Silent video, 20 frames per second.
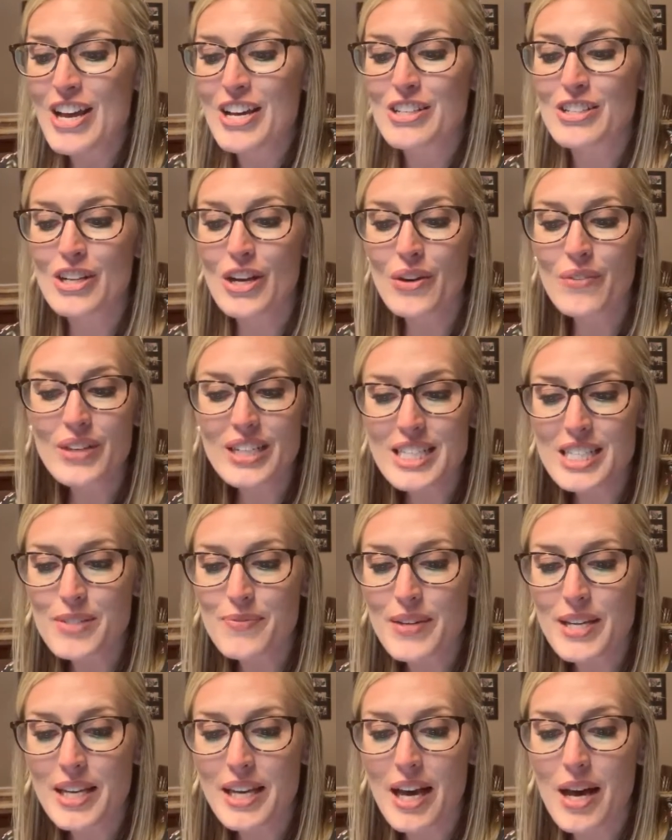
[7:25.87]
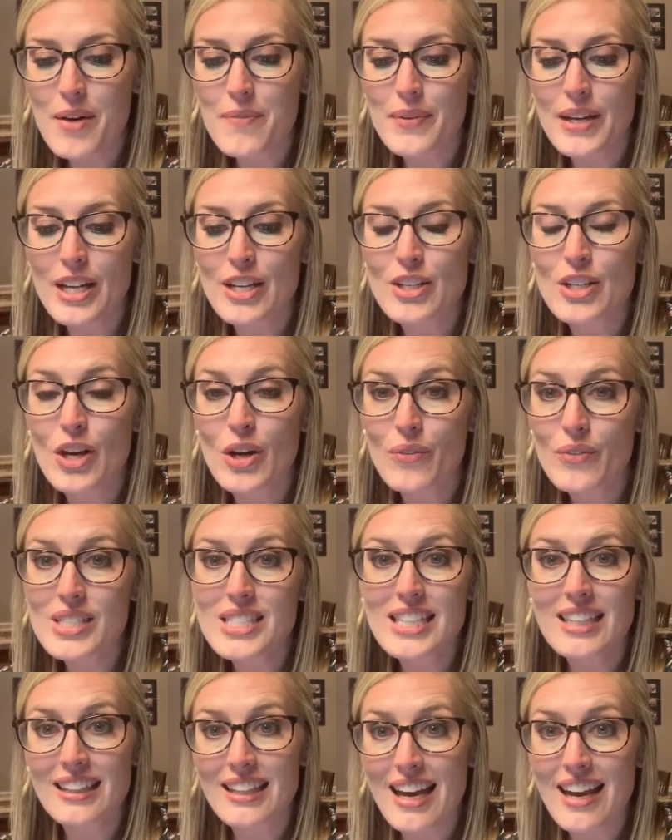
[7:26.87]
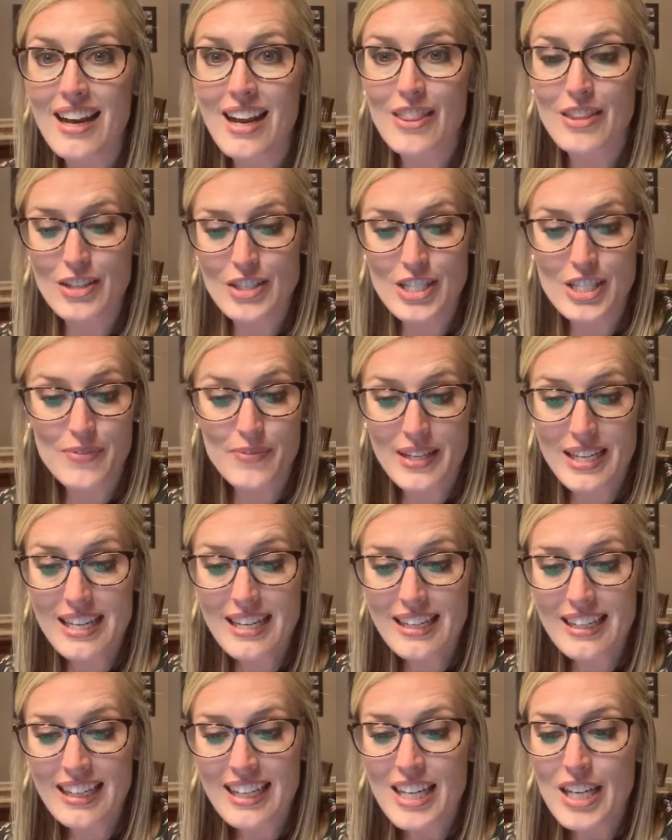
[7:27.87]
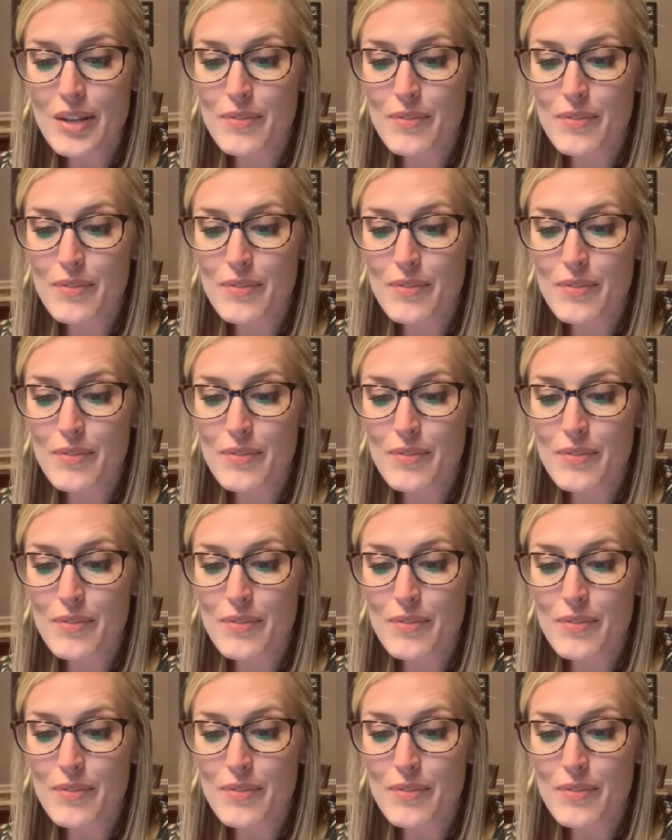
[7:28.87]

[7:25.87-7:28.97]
know when to speak up, and know when to let others speak.